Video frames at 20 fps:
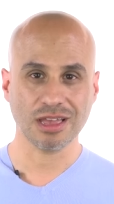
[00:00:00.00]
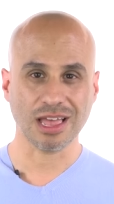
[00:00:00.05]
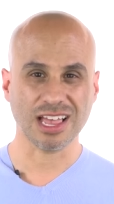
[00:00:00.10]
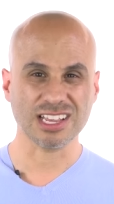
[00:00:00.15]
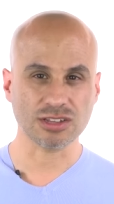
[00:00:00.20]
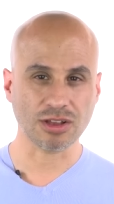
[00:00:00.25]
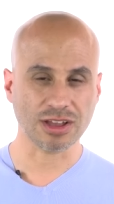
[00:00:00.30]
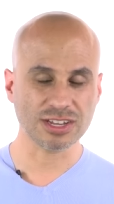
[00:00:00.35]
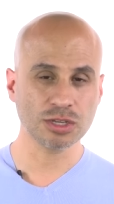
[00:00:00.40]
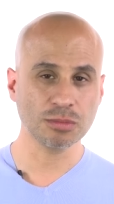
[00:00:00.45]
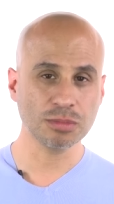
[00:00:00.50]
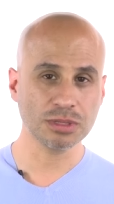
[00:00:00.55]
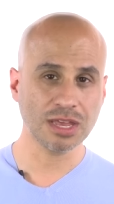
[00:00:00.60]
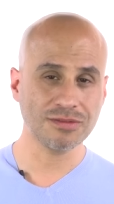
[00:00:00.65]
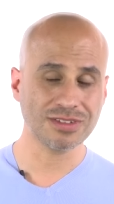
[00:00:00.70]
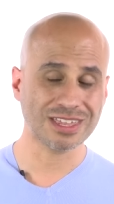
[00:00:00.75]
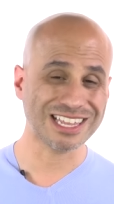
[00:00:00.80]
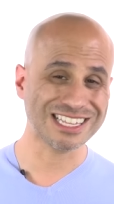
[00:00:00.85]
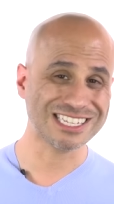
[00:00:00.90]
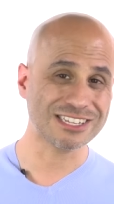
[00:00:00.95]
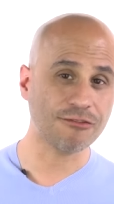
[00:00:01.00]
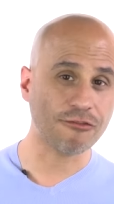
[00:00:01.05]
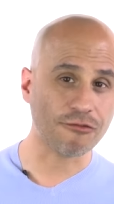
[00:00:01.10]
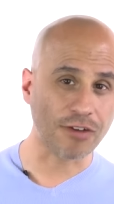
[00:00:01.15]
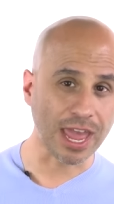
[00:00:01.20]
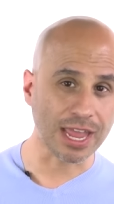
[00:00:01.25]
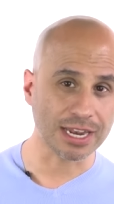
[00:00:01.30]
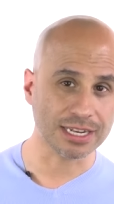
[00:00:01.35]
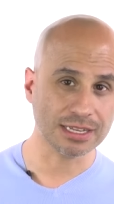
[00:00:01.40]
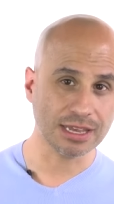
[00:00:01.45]
As long as you believe that it's
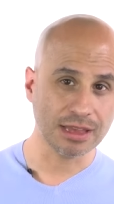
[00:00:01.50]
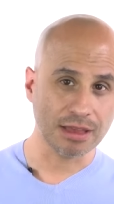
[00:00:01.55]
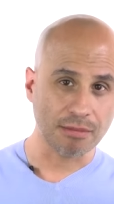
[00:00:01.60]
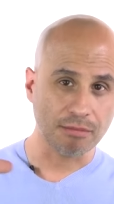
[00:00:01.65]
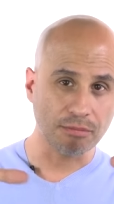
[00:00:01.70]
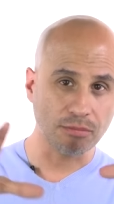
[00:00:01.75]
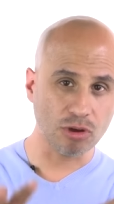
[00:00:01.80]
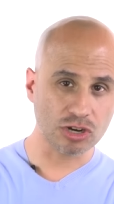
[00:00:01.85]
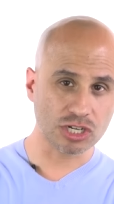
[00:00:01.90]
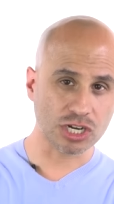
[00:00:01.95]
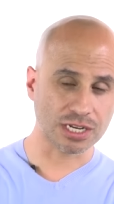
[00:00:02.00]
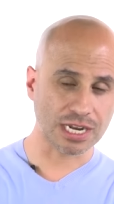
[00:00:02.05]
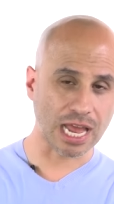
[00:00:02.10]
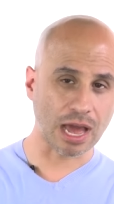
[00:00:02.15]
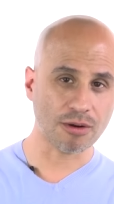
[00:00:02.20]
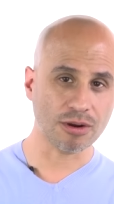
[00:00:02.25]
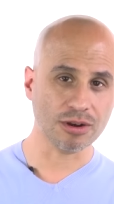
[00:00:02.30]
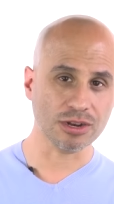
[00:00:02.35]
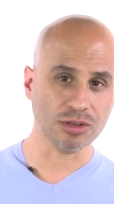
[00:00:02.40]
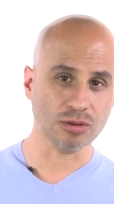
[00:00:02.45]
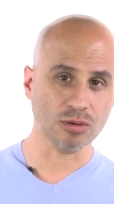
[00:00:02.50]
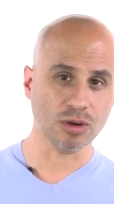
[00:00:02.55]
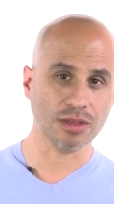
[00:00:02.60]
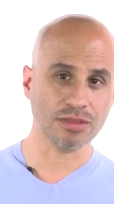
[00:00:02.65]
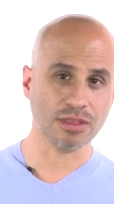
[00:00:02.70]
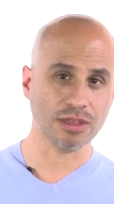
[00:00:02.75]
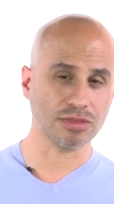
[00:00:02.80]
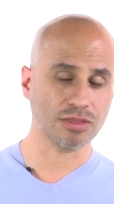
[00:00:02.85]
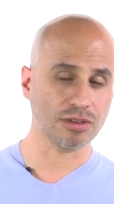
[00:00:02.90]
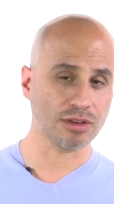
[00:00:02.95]
fate pushing down on you
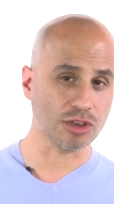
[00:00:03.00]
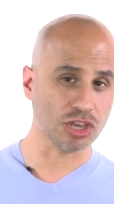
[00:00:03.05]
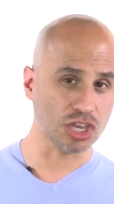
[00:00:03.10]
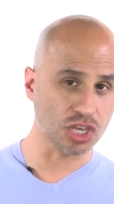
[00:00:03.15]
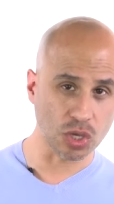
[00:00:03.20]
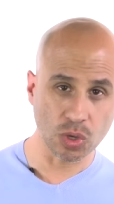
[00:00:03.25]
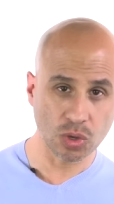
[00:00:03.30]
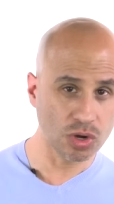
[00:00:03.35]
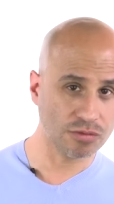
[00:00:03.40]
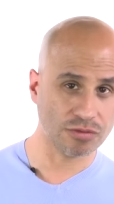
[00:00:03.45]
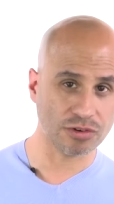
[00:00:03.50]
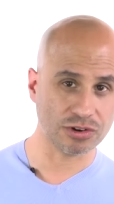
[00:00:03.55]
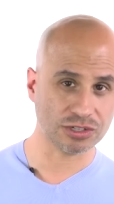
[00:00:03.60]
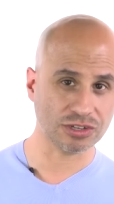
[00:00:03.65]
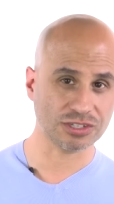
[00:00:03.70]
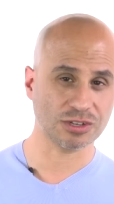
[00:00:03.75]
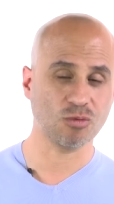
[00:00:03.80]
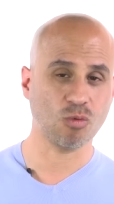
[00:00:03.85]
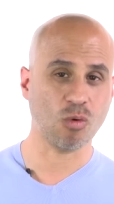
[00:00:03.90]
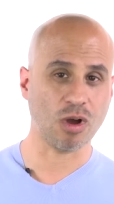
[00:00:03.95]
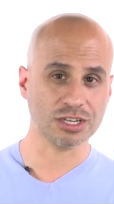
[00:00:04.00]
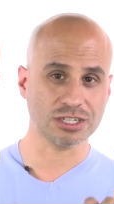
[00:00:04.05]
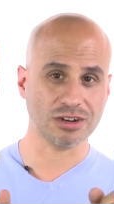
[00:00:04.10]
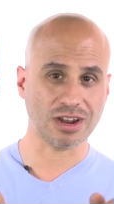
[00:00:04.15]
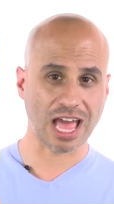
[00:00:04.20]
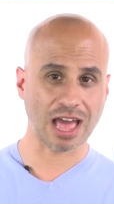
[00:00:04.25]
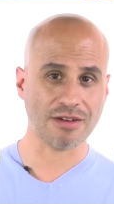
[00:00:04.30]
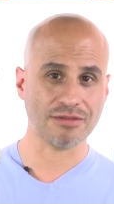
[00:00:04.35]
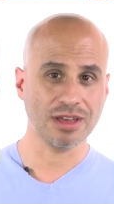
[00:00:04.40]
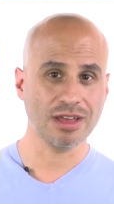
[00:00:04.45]
and that the universe doesn't want you
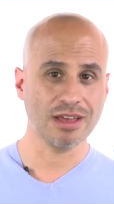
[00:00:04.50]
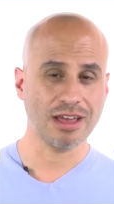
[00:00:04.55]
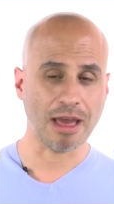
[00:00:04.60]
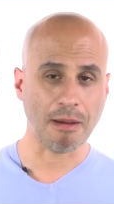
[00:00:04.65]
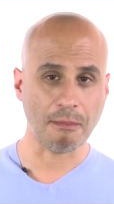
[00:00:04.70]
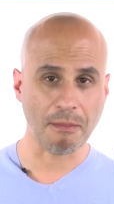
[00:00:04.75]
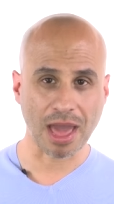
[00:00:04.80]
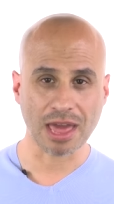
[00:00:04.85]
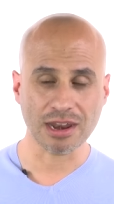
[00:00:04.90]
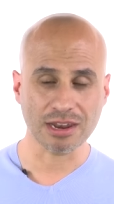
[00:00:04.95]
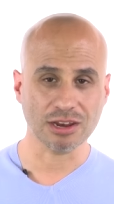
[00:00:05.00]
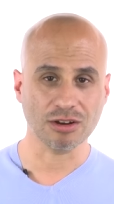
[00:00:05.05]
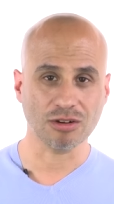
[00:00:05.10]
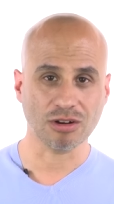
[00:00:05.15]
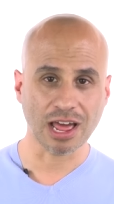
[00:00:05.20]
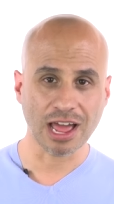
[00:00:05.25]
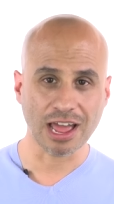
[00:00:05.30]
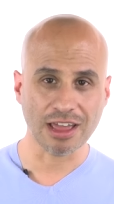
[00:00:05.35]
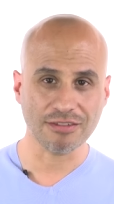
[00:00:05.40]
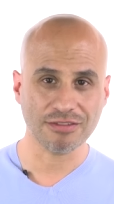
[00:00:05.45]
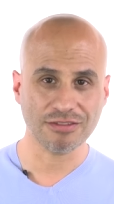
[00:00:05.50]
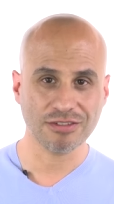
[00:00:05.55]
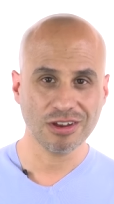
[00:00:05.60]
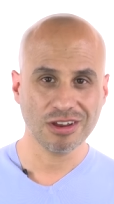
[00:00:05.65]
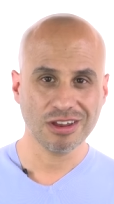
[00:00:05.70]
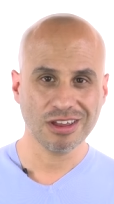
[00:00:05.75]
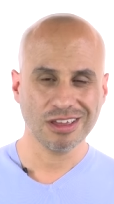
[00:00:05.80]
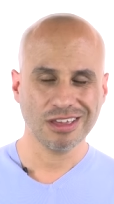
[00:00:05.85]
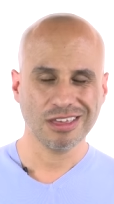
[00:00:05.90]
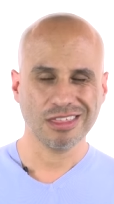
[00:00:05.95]
to have a man in your life,
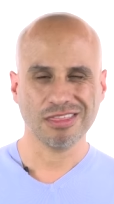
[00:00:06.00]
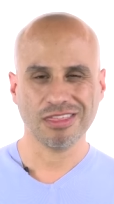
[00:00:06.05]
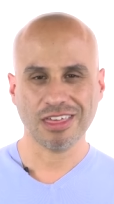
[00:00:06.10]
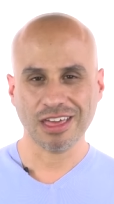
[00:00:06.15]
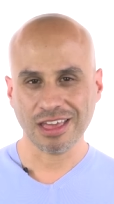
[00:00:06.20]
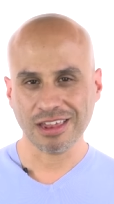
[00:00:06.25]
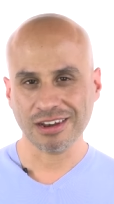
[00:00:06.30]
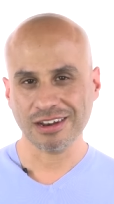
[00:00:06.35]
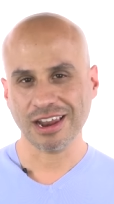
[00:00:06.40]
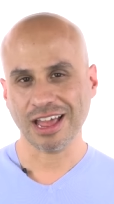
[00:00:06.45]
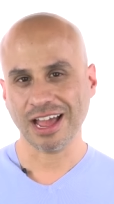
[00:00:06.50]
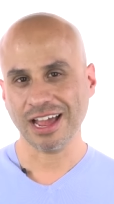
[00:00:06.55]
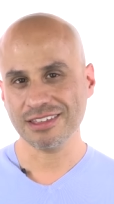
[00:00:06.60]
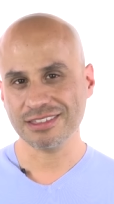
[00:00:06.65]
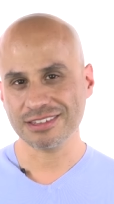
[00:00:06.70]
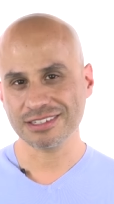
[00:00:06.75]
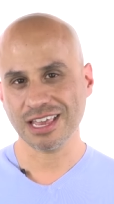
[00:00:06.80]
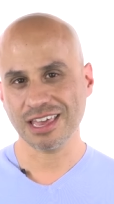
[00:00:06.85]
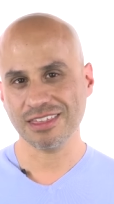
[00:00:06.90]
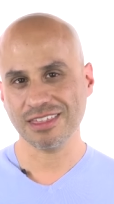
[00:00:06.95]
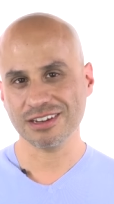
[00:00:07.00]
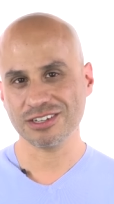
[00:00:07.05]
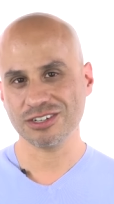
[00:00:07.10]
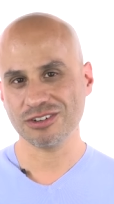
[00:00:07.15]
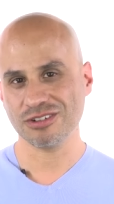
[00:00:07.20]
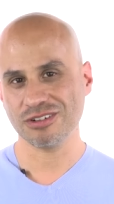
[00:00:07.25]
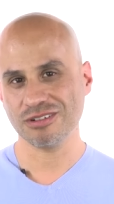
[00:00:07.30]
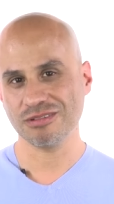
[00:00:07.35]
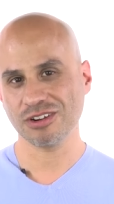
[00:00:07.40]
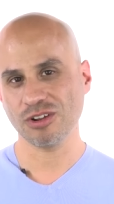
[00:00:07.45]
then I'd say that
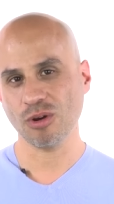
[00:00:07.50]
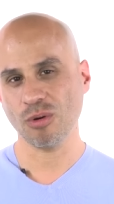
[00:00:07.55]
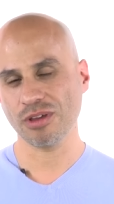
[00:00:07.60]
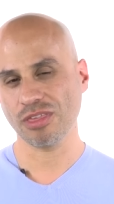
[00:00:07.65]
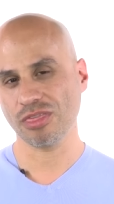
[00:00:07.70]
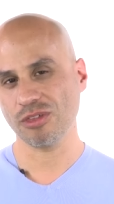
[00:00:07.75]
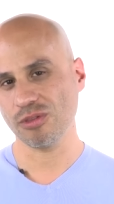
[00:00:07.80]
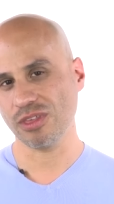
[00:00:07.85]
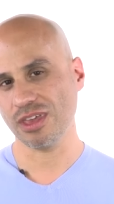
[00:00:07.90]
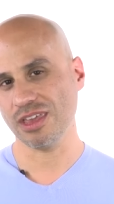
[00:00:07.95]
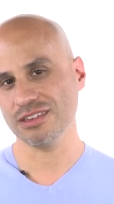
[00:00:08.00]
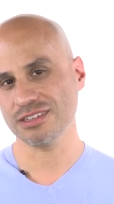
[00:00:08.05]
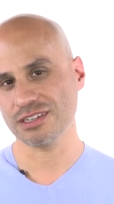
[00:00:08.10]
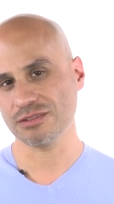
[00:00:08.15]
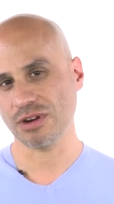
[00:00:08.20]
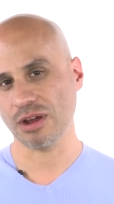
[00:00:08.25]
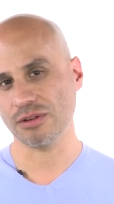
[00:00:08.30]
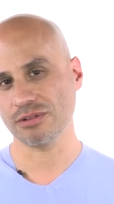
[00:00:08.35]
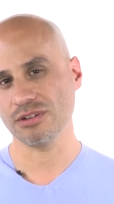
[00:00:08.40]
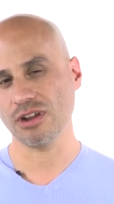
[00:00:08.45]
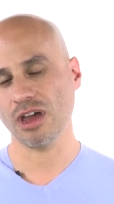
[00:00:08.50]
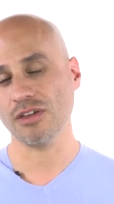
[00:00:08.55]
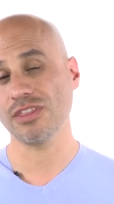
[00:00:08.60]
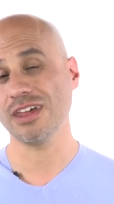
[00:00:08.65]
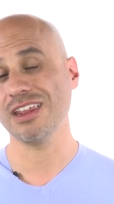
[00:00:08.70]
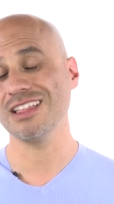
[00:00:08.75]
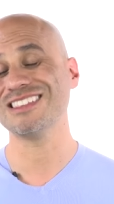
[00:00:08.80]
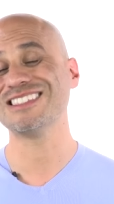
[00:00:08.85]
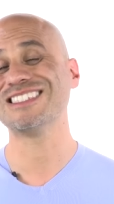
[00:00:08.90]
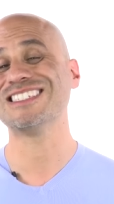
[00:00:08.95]
you're going through the easy route. Not
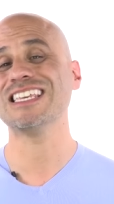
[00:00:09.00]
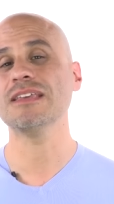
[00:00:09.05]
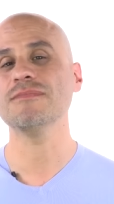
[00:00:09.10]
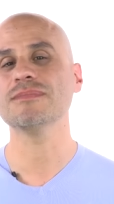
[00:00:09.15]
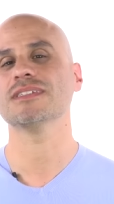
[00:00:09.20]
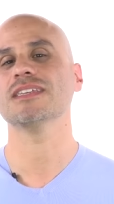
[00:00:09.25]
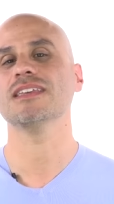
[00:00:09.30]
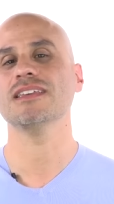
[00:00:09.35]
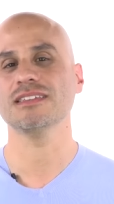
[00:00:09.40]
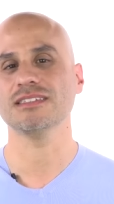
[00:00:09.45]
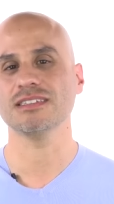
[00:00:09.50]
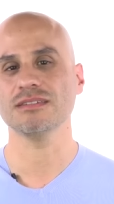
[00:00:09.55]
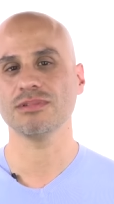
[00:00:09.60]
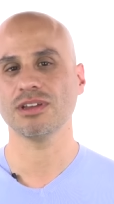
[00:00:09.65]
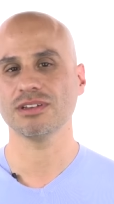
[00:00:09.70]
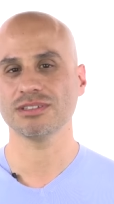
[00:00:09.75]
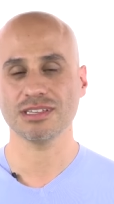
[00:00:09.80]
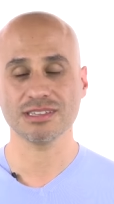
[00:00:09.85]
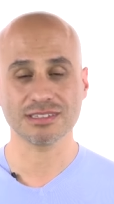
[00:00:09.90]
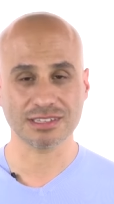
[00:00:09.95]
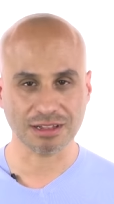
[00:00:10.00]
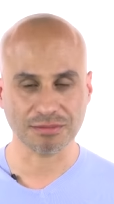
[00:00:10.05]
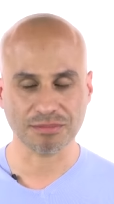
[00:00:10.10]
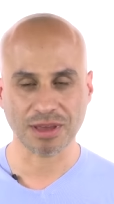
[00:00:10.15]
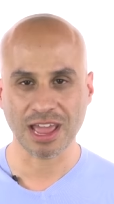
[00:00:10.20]
that it seems easy because it's still